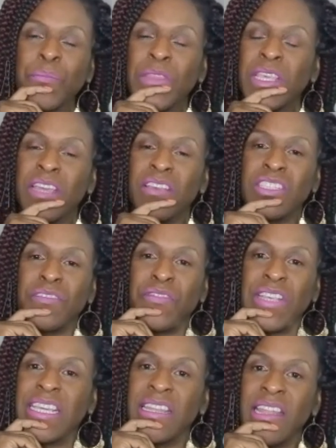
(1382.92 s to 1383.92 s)
going to
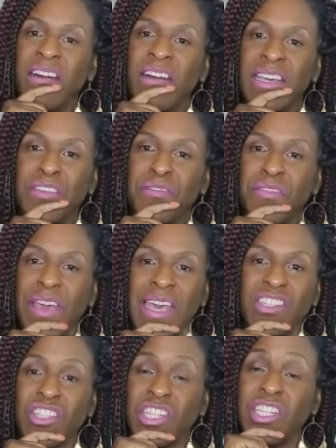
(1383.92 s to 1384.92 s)
Vegan Live,
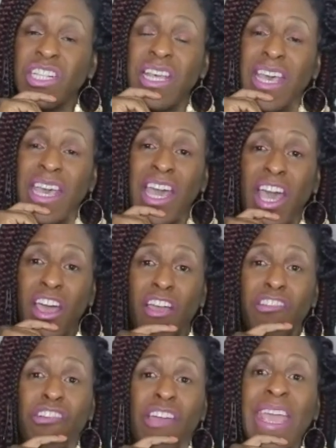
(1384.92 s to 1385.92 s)
and just an
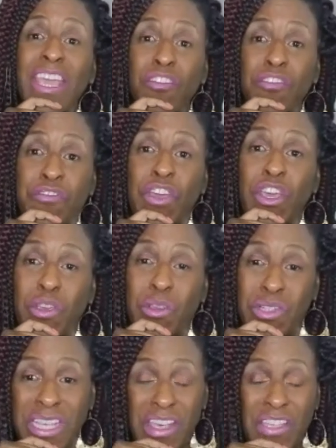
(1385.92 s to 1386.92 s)
array of
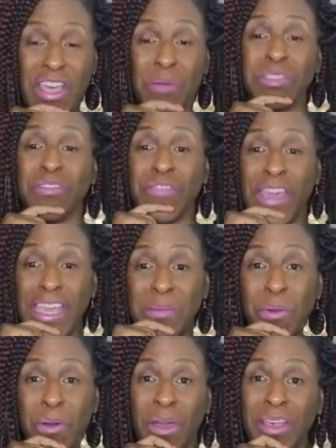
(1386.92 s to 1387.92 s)
food that was
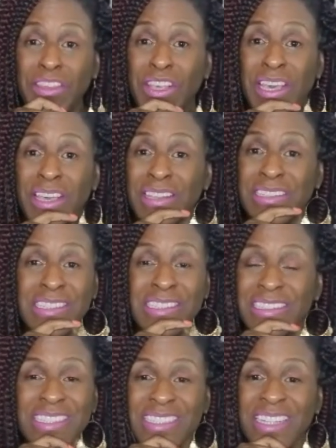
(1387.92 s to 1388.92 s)
available. I think this
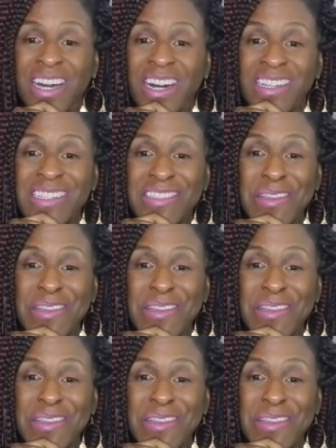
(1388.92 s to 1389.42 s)
is nuts.